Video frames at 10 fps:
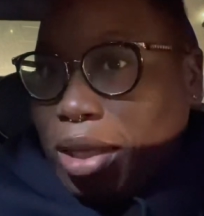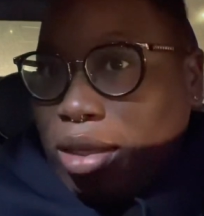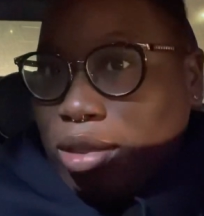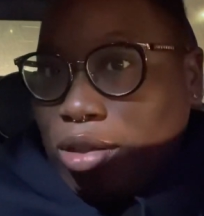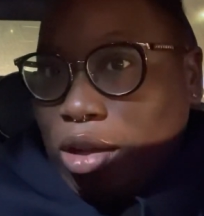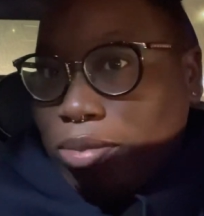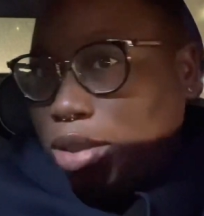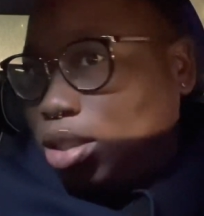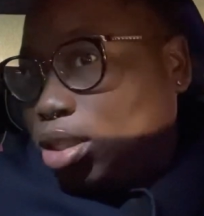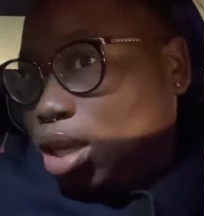You know, I'm
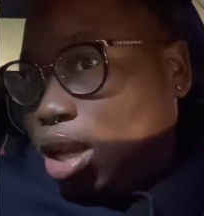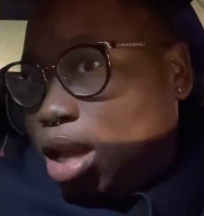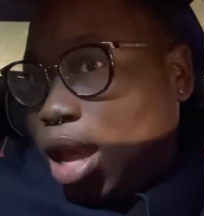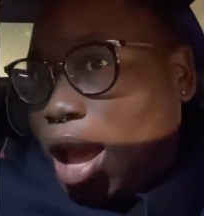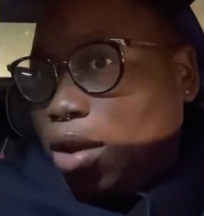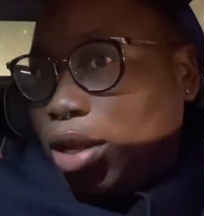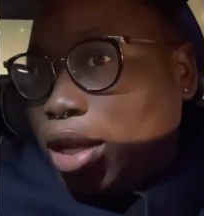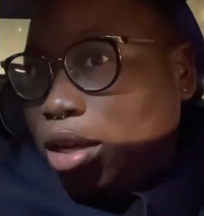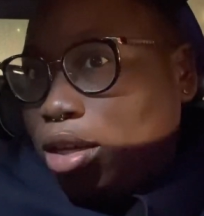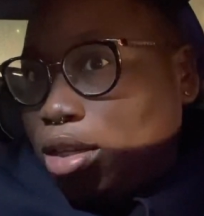just out
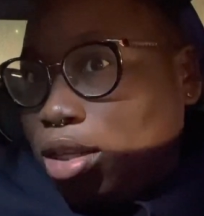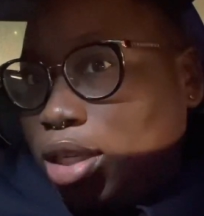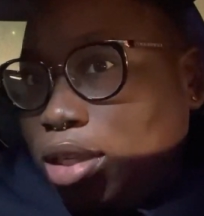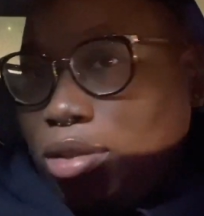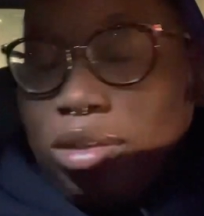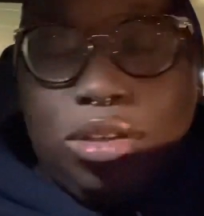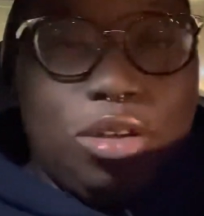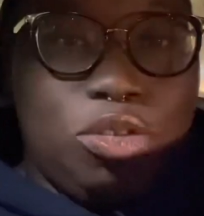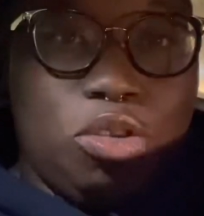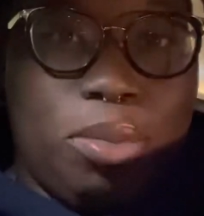here, you
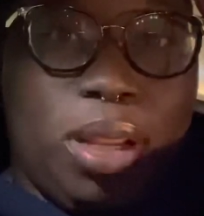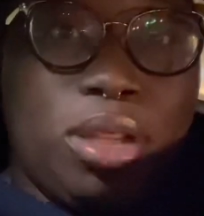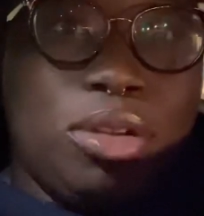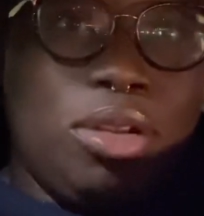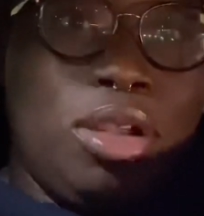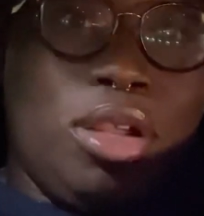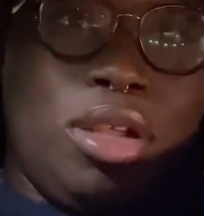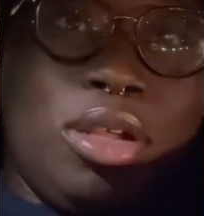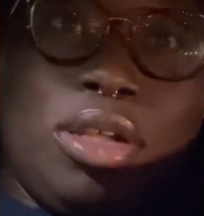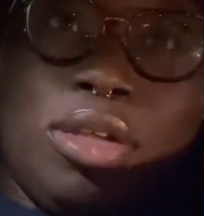know, doing my
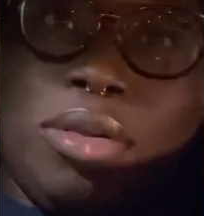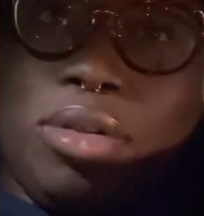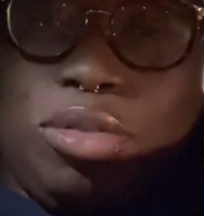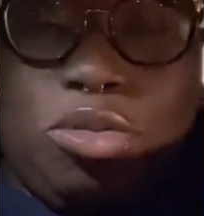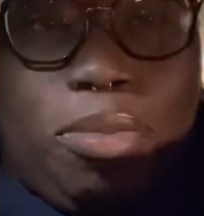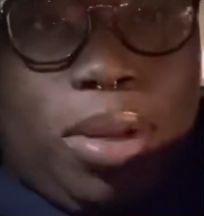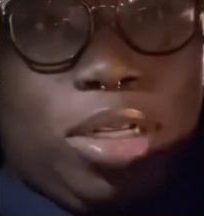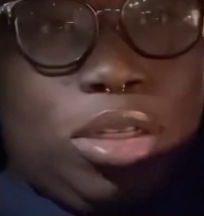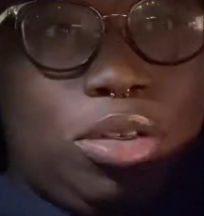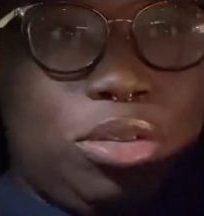doing my
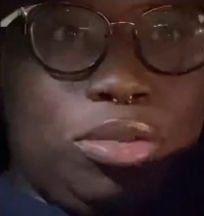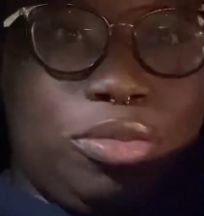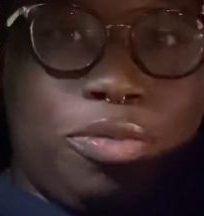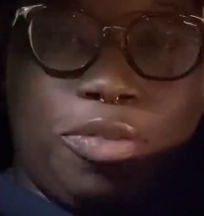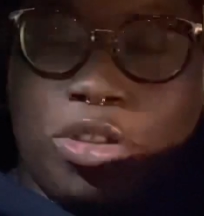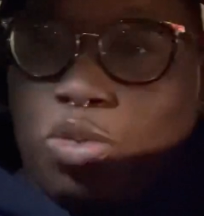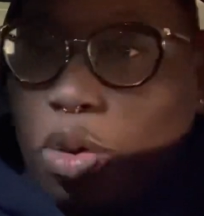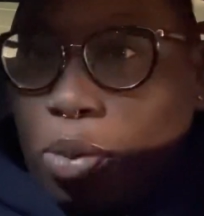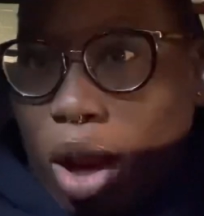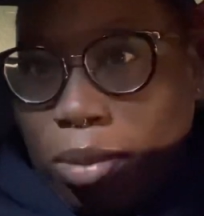little first
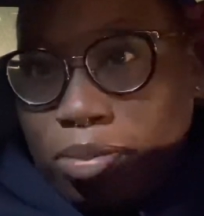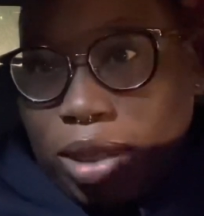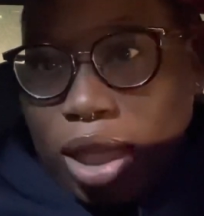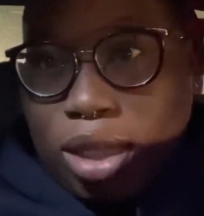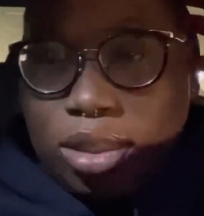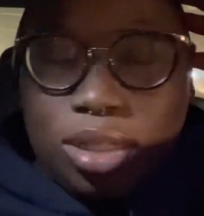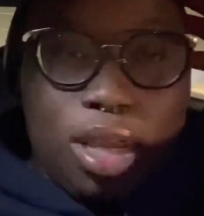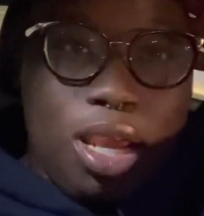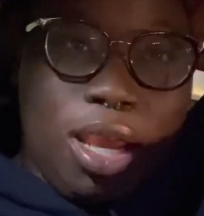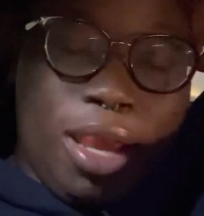world problem things.
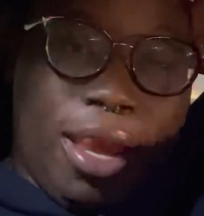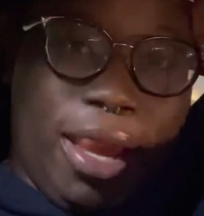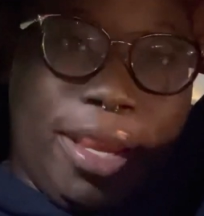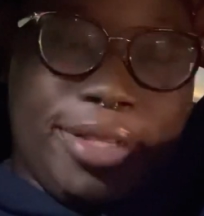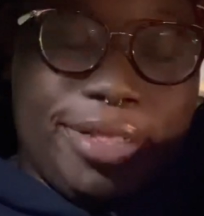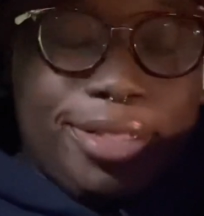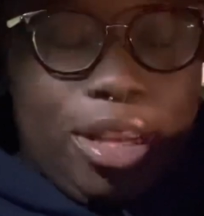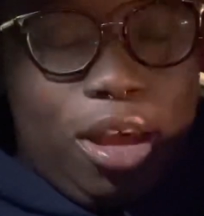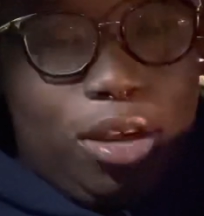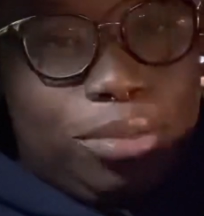And
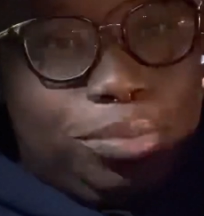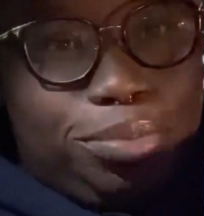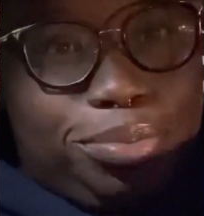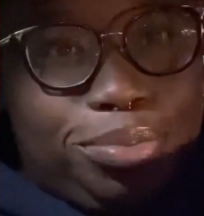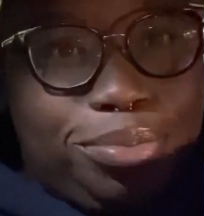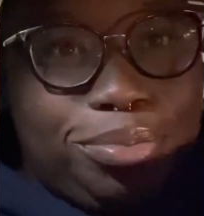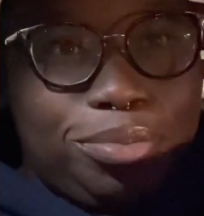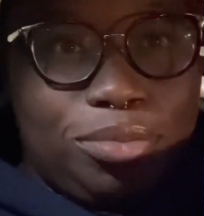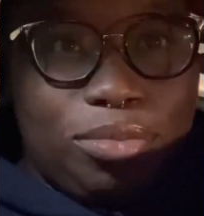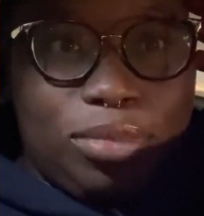um,
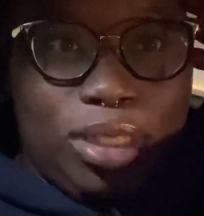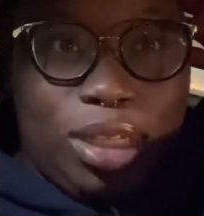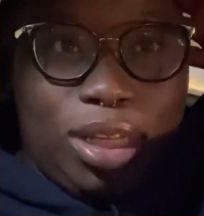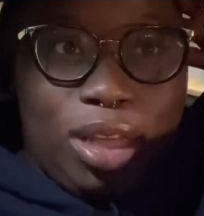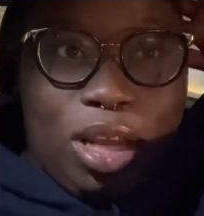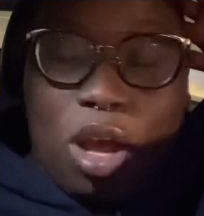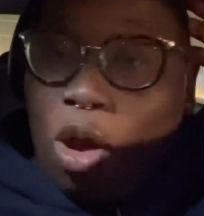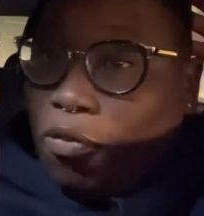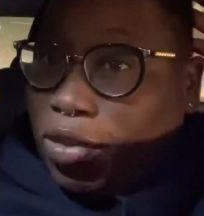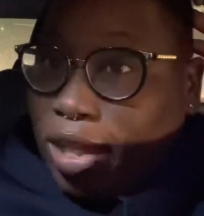
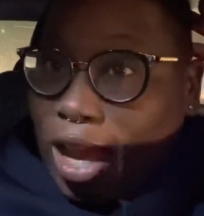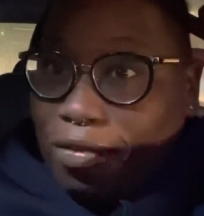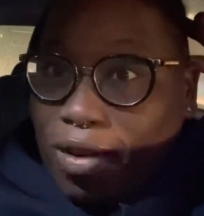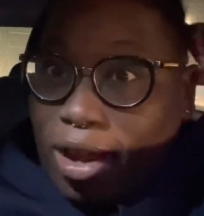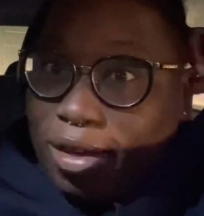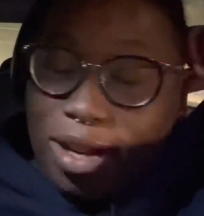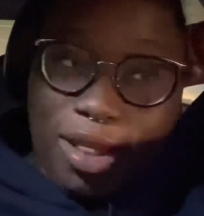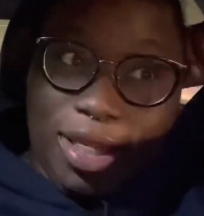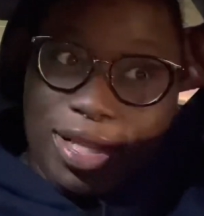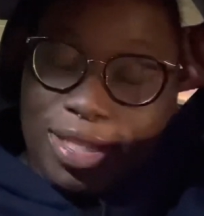hopefully I find
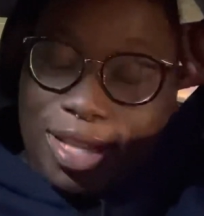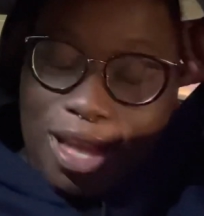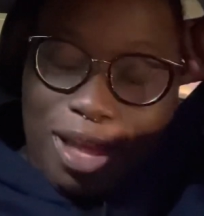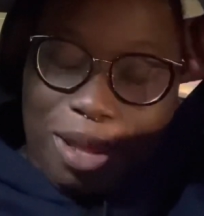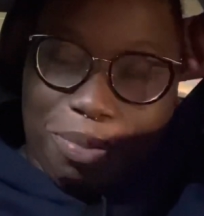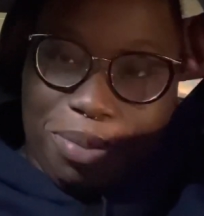this cup.